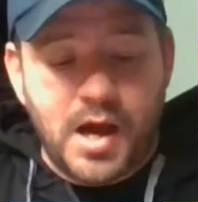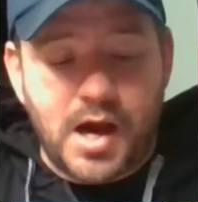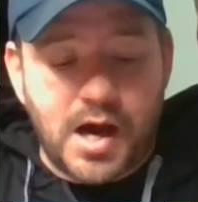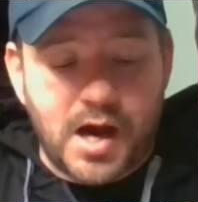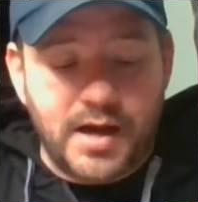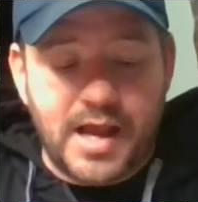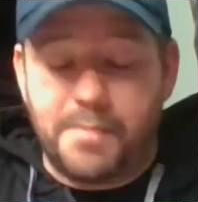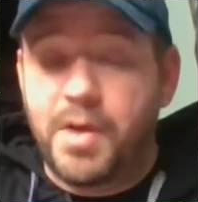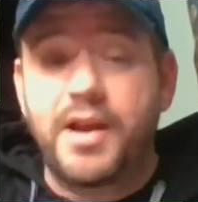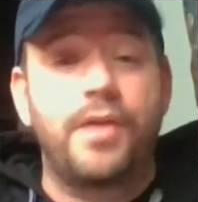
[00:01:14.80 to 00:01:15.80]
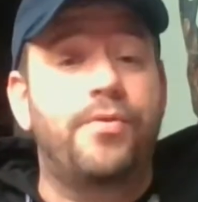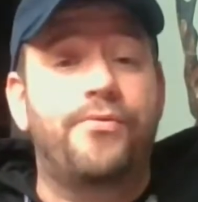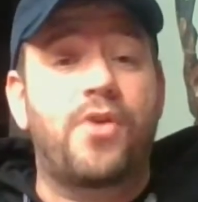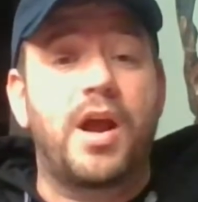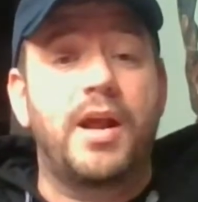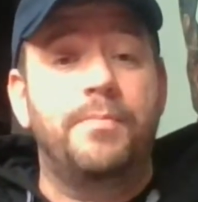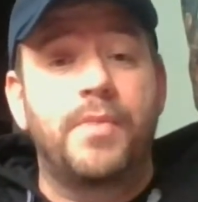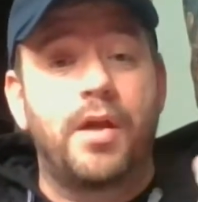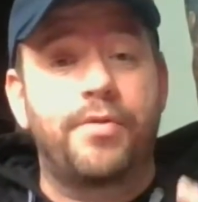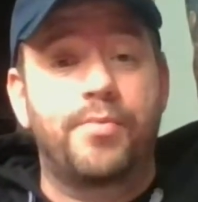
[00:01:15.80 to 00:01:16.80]
uh, yeah, Monday through Friday,
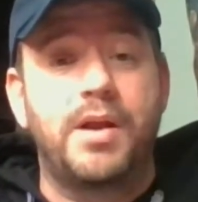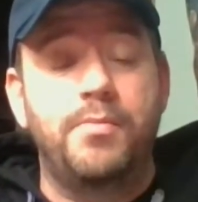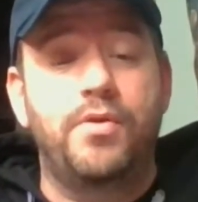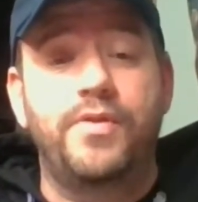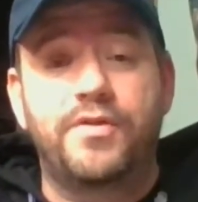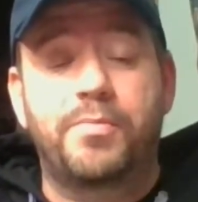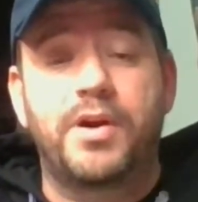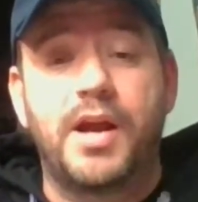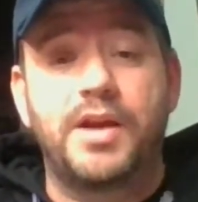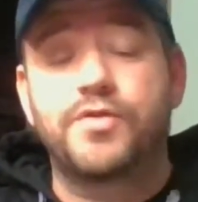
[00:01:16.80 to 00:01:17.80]
three movies per day.